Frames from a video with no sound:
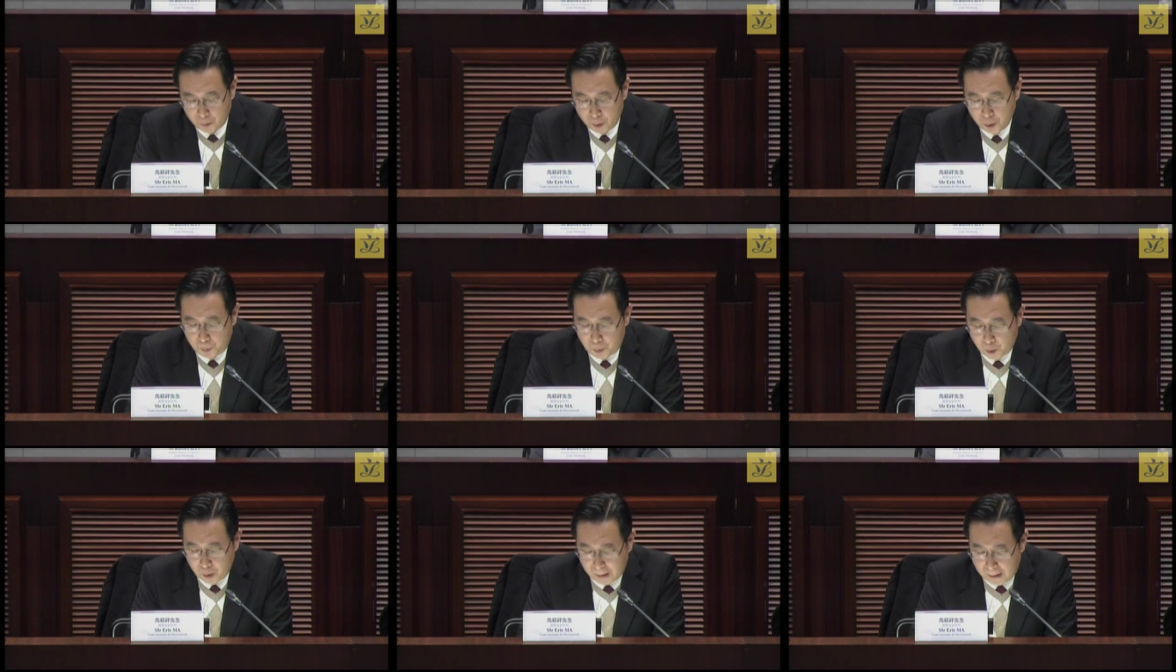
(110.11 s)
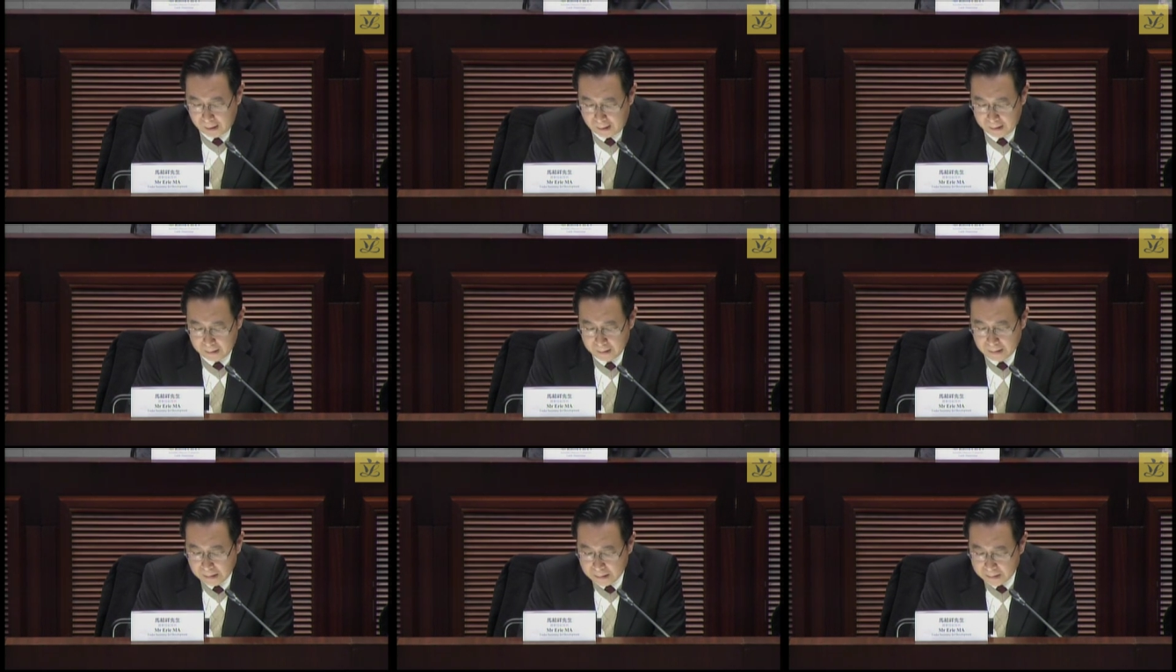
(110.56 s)
the
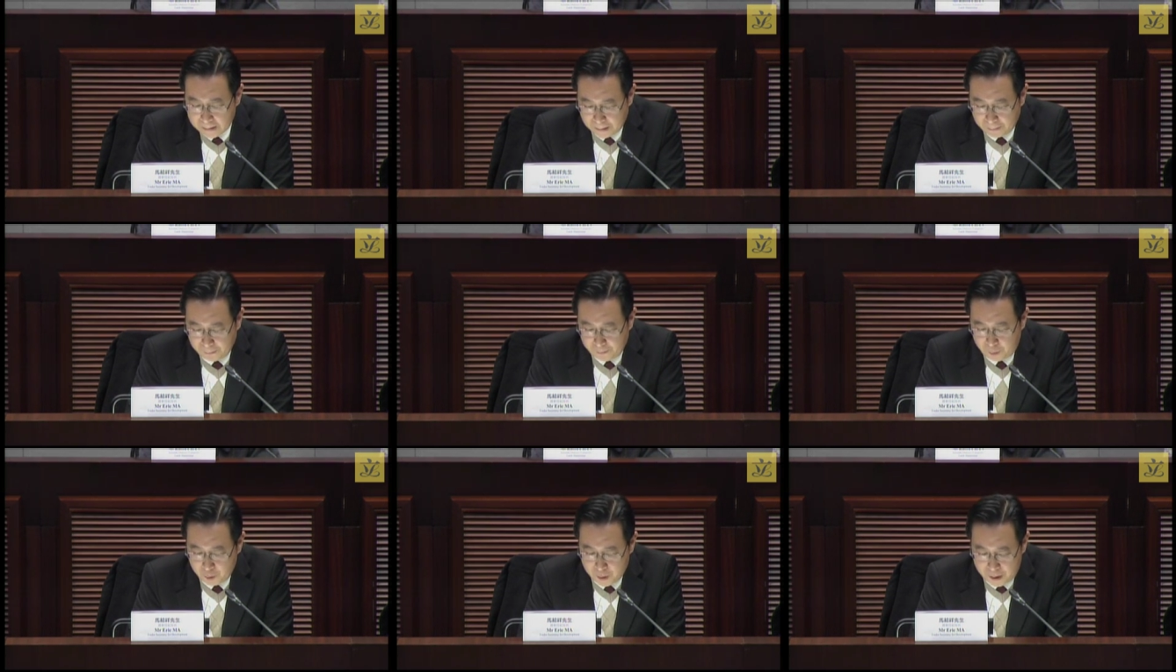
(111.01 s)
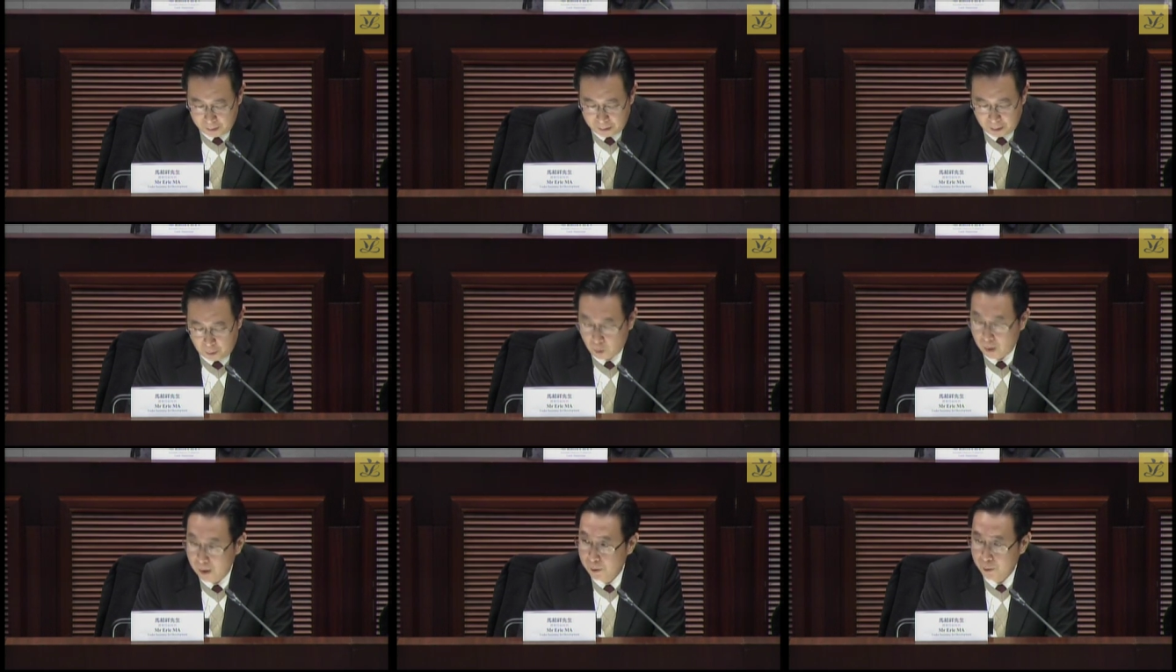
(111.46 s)
CSB and also the
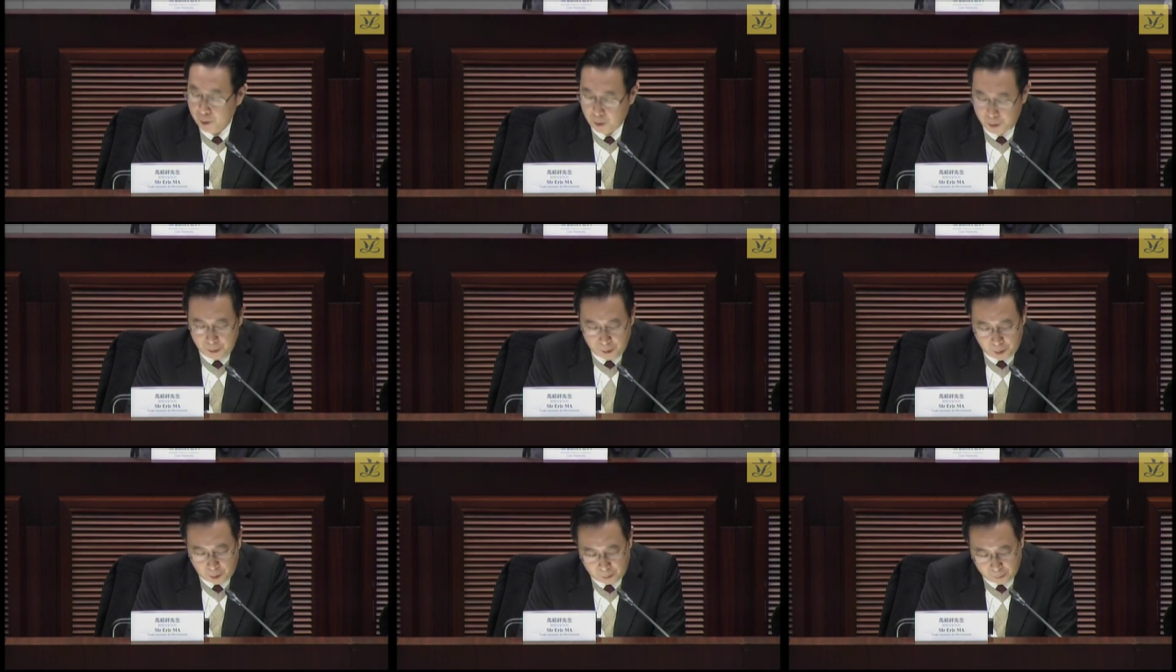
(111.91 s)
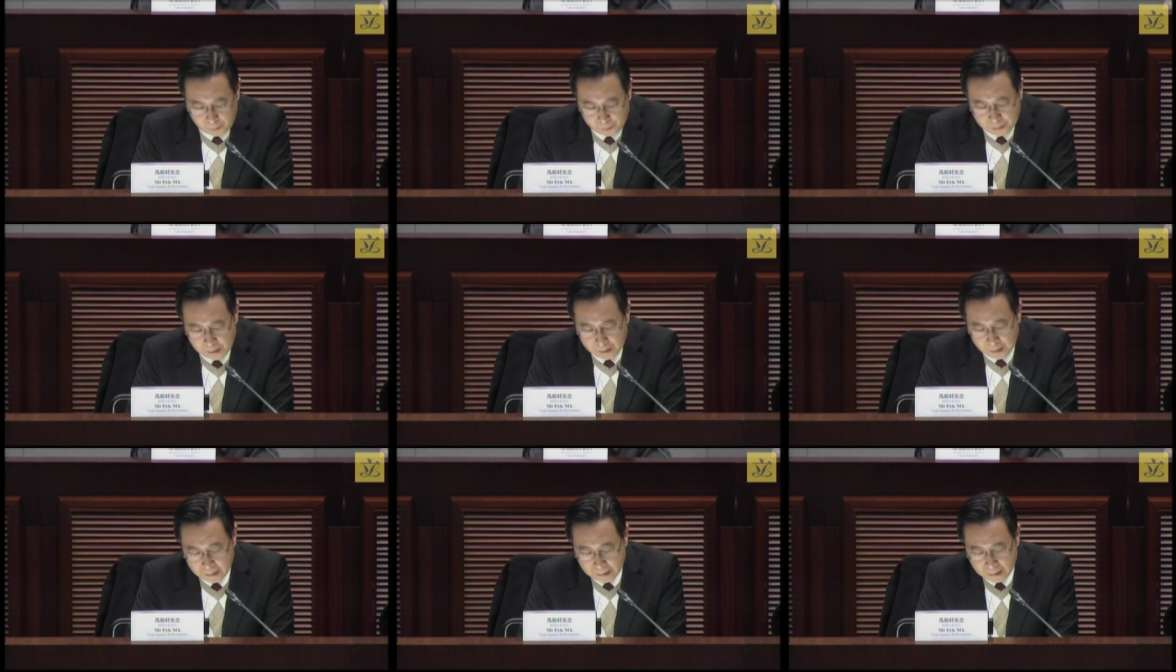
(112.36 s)
Lands
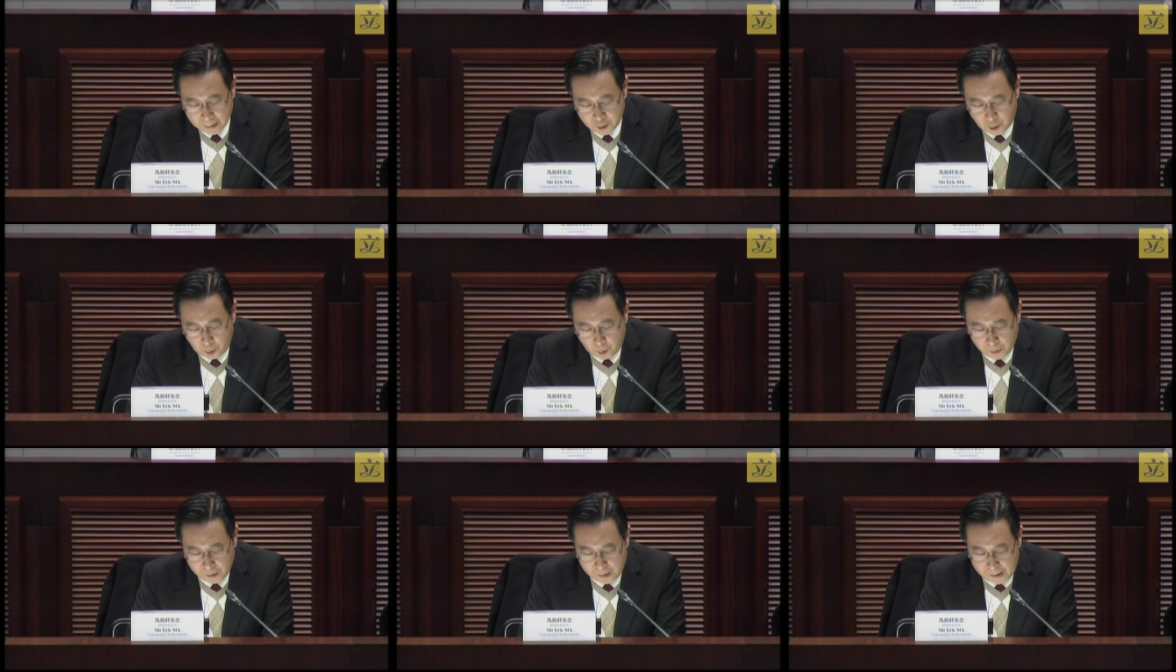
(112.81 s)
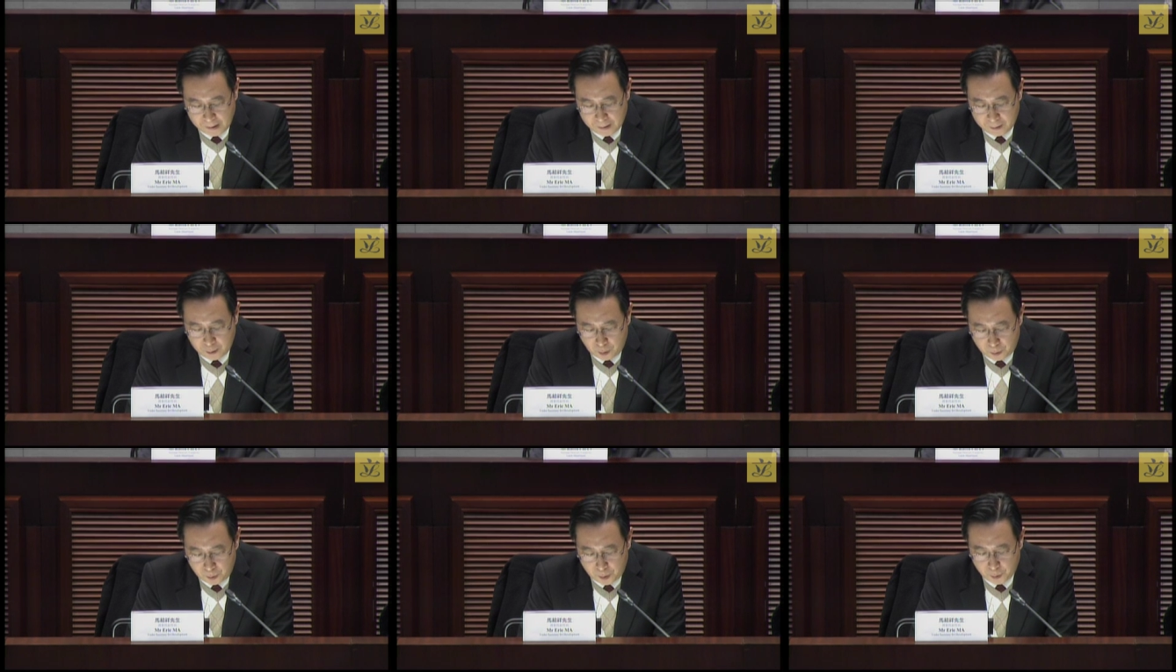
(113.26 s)
Department to give
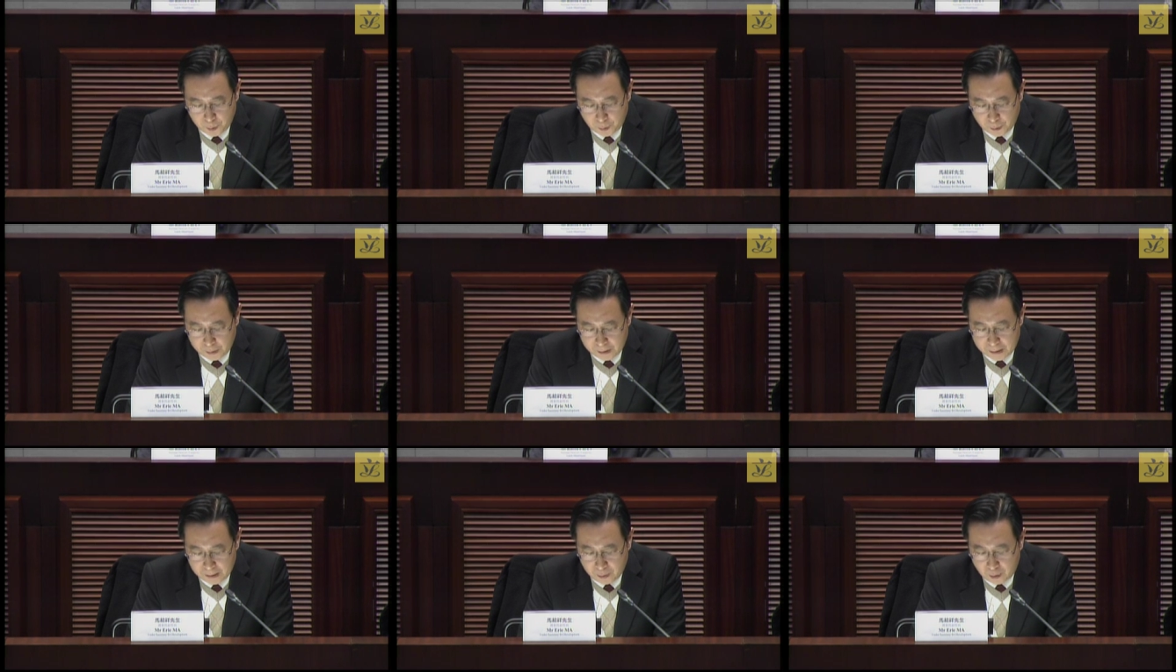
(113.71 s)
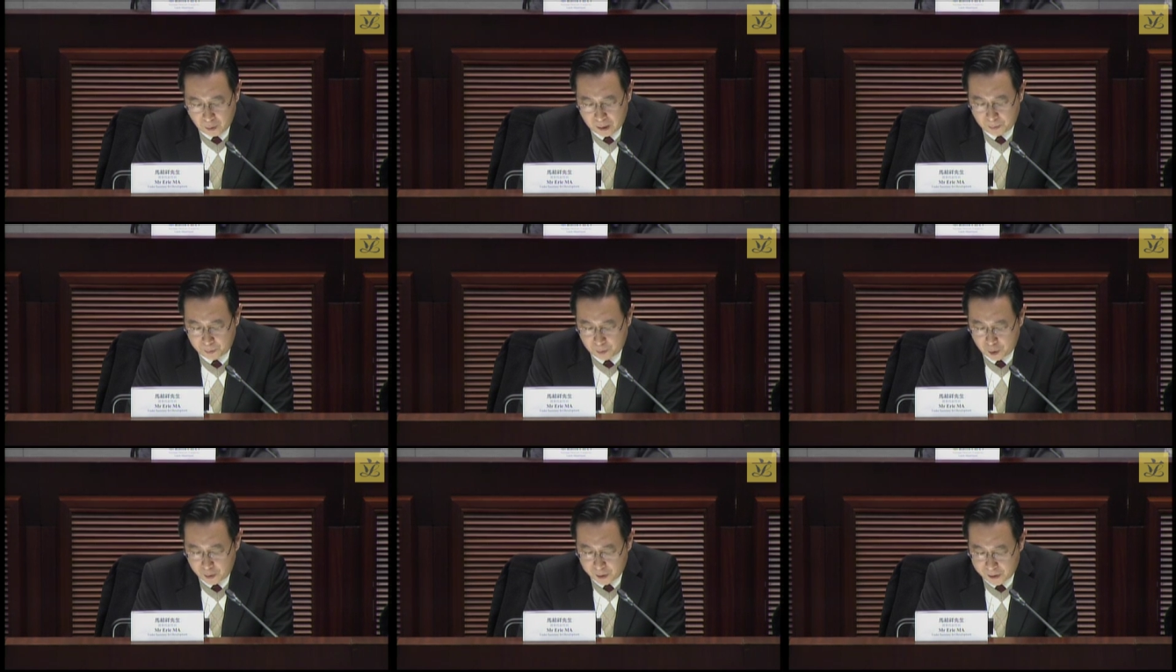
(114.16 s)
you a
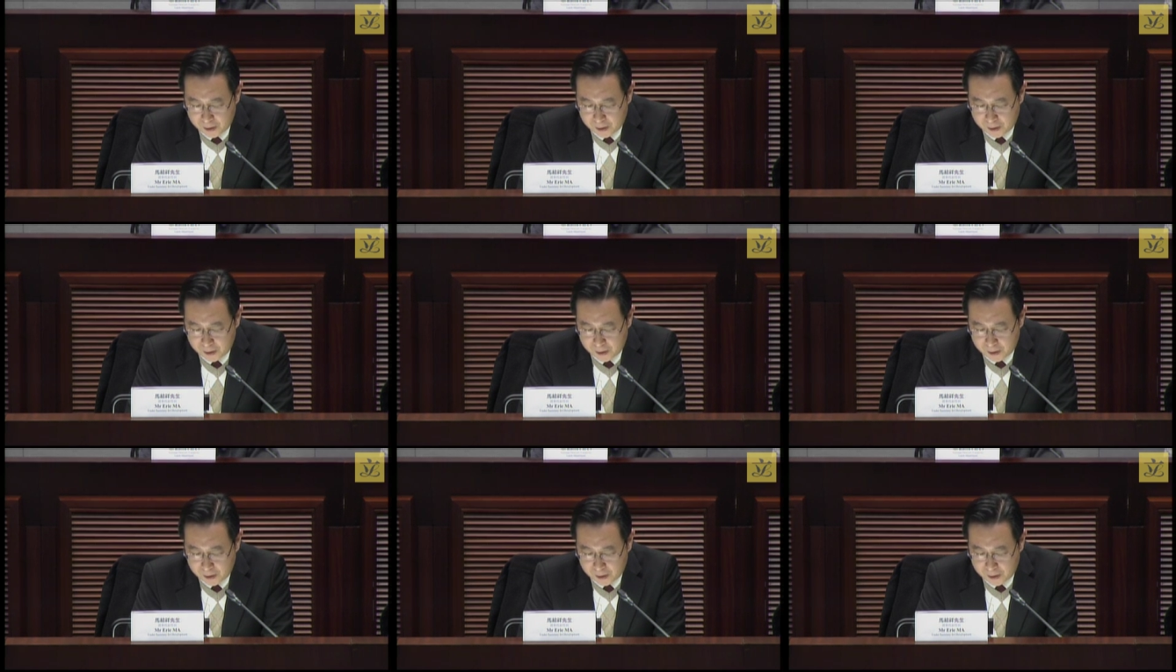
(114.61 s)
report